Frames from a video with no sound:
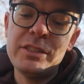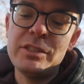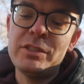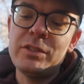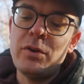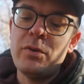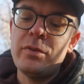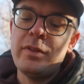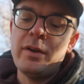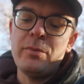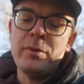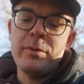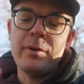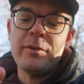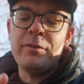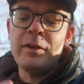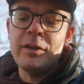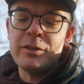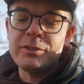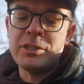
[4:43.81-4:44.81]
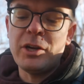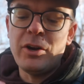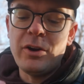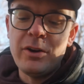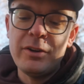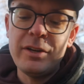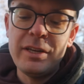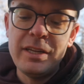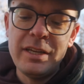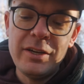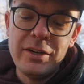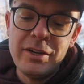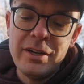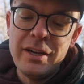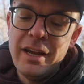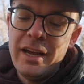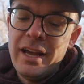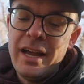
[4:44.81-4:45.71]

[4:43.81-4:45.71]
so that when my fingers are in here,